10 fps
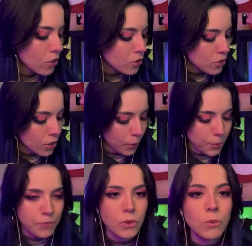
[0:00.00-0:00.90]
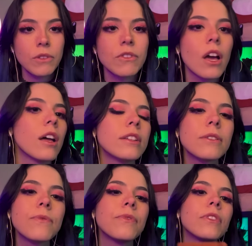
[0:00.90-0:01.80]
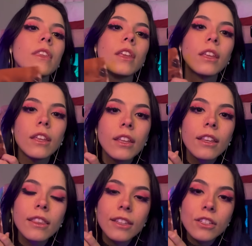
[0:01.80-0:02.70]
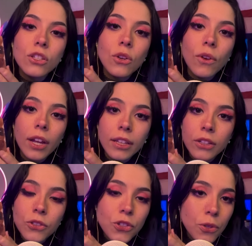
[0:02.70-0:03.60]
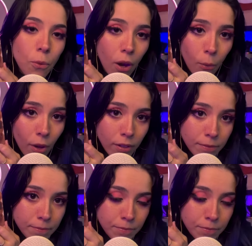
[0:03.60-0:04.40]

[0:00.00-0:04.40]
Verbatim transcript: So we've got this crying chihuahua.